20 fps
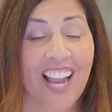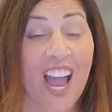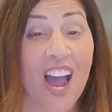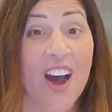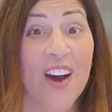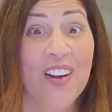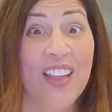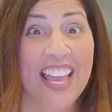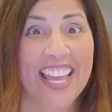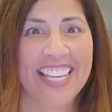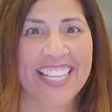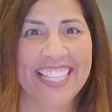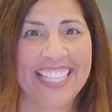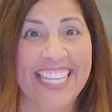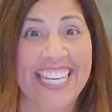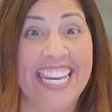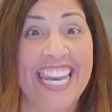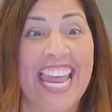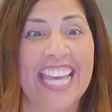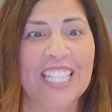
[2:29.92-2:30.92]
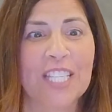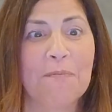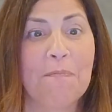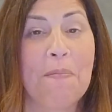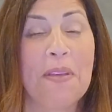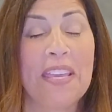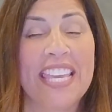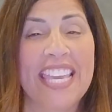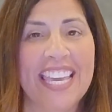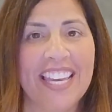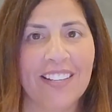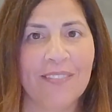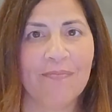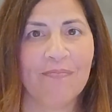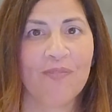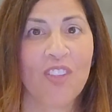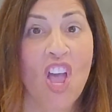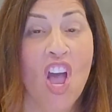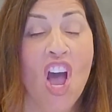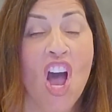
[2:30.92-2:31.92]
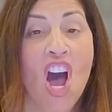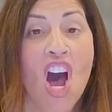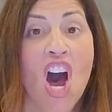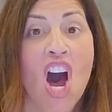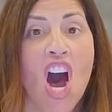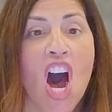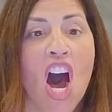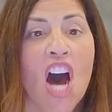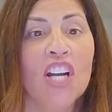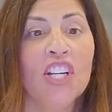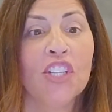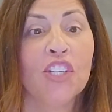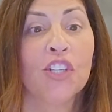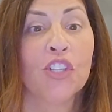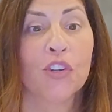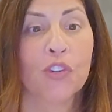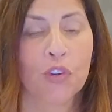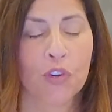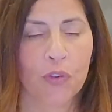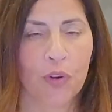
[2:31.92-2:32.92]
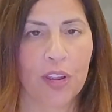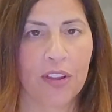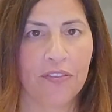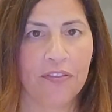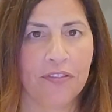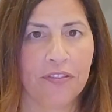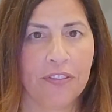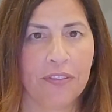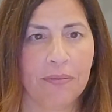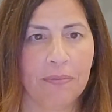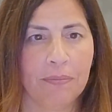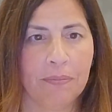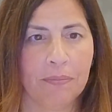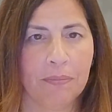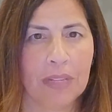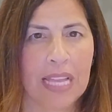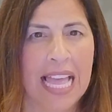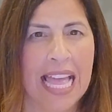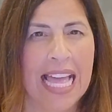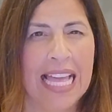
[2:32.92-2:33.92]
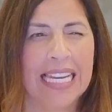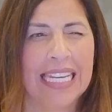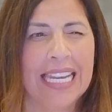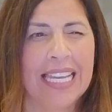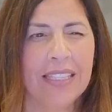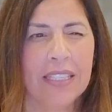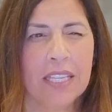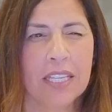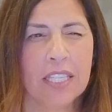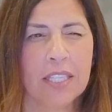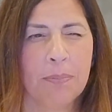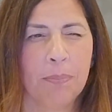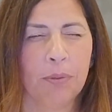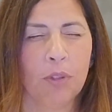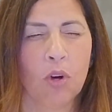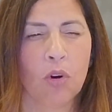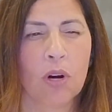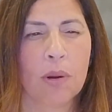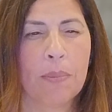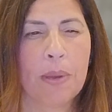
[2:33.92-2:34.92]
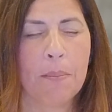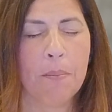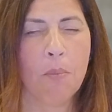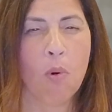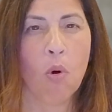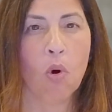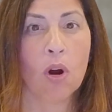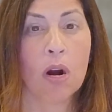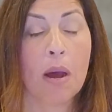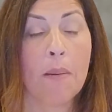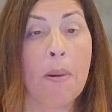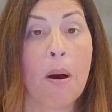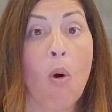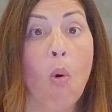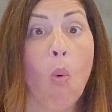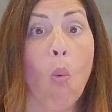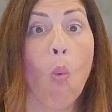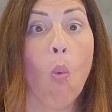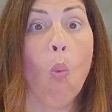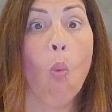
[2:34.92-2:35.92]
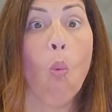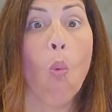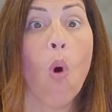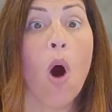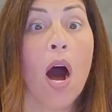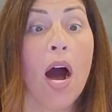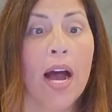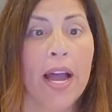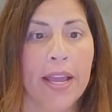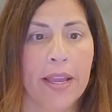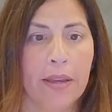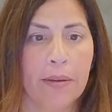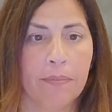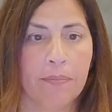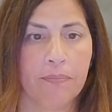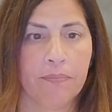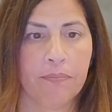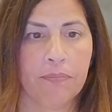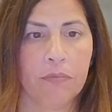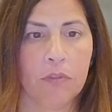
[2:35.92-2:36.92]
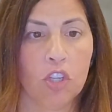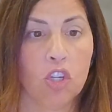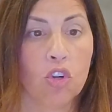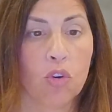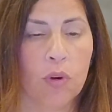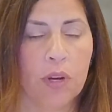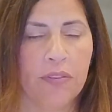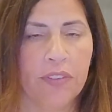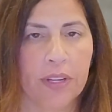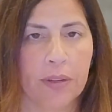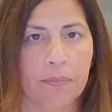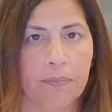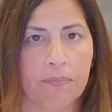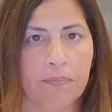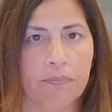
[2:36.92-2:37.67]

Okay, let's begin. Honoring your grief. Let's explore a bit more about why you're grieving.